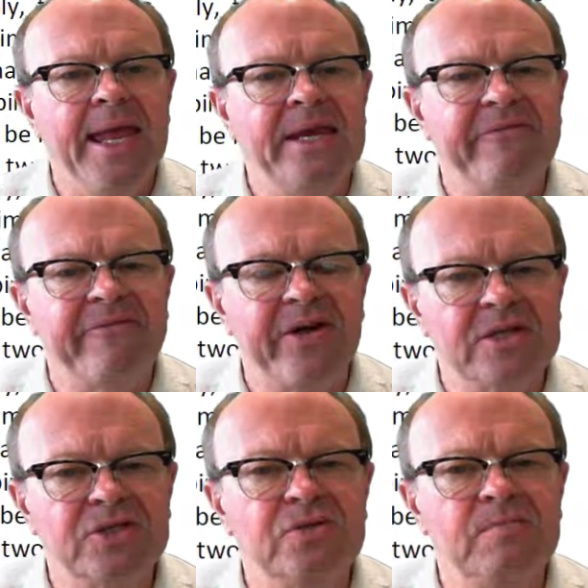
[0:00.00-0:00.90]
In a
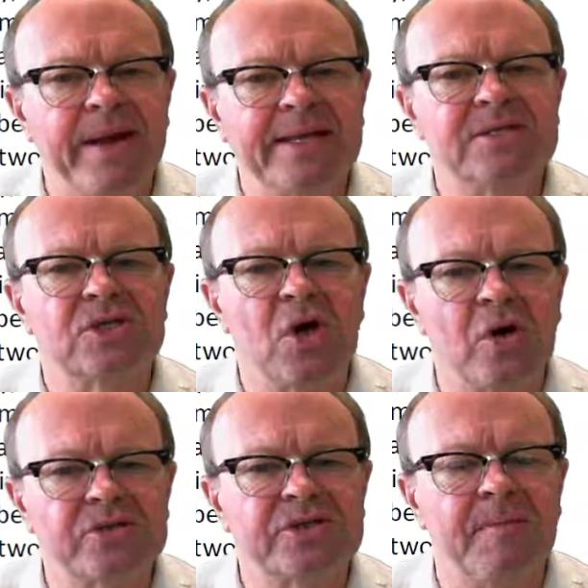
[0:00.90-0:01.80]
functional-based
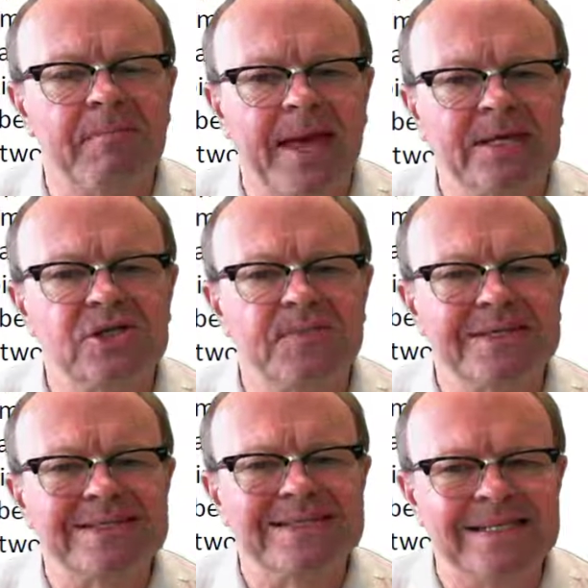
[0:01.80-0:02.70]
cost
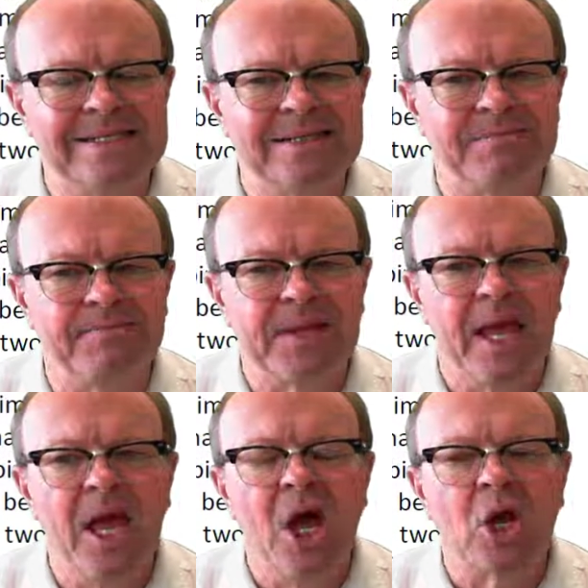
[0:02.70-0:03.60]
management system,
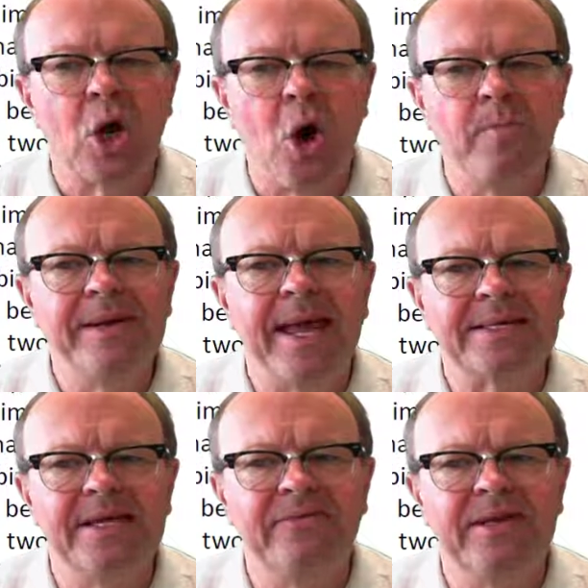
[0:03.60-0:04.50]
common
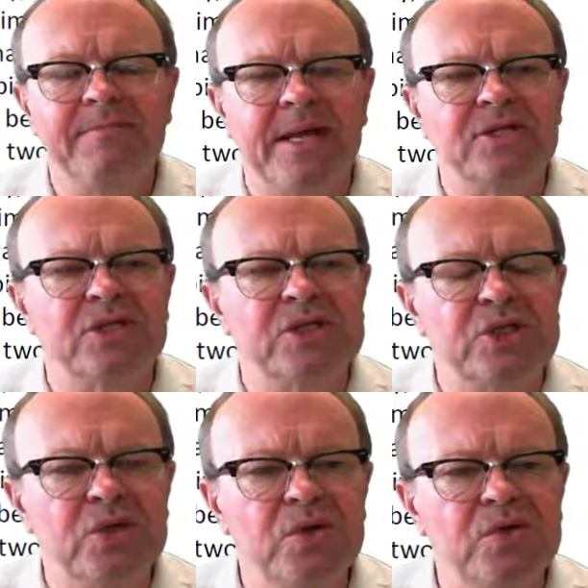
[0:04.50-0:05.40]
activity measures
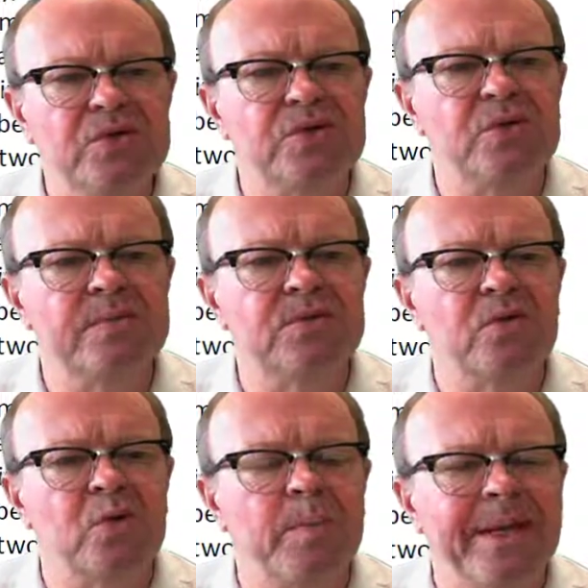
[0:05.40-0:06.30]
used to
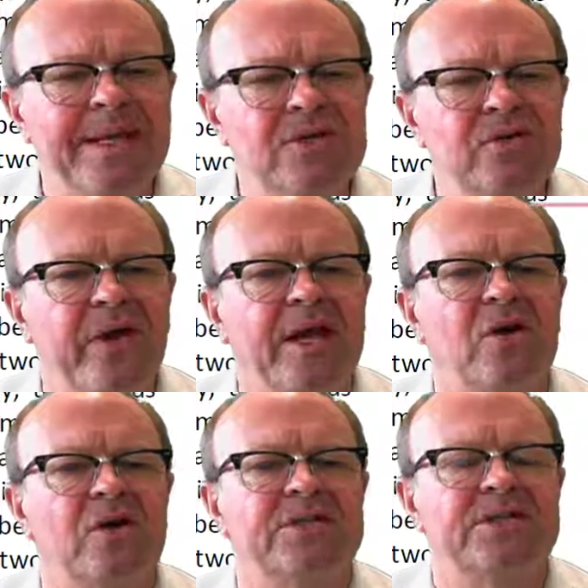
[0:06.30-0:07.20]
absorb indirect
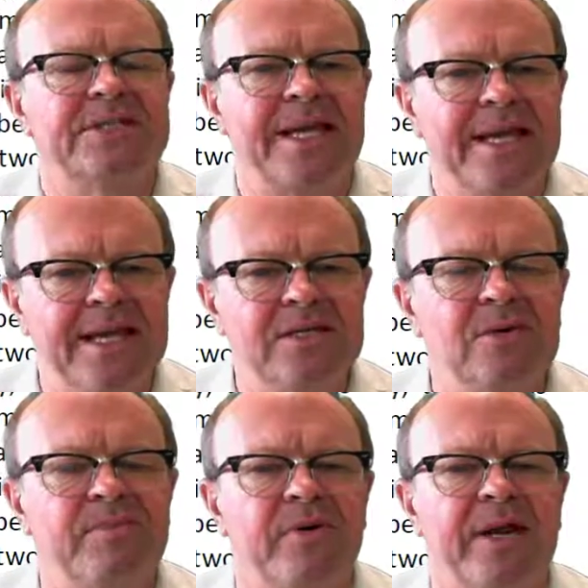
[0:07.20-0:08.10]
costs
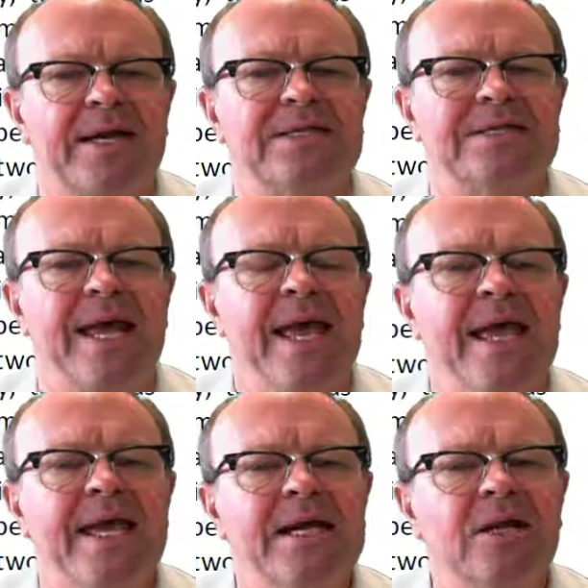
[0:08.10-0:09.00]
into products
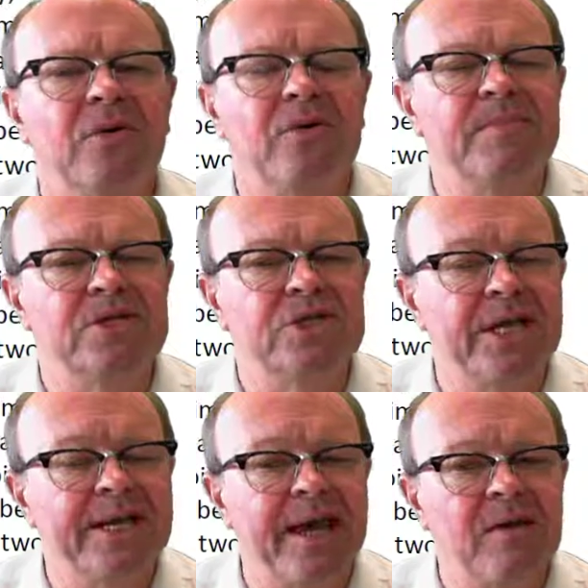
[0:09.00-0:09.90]
include
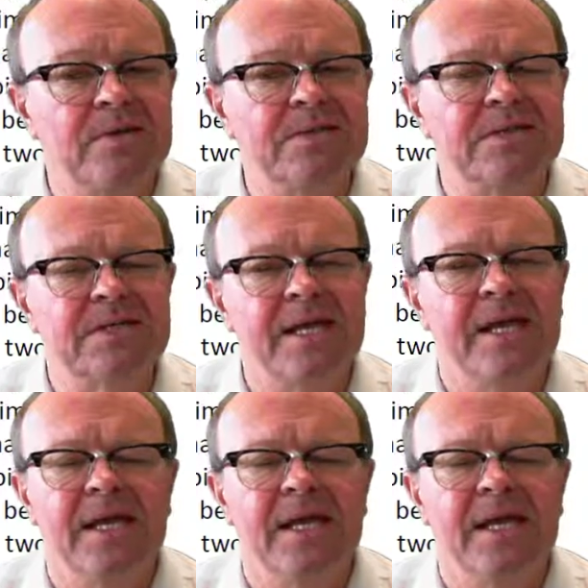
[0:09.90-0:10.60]
machine hours,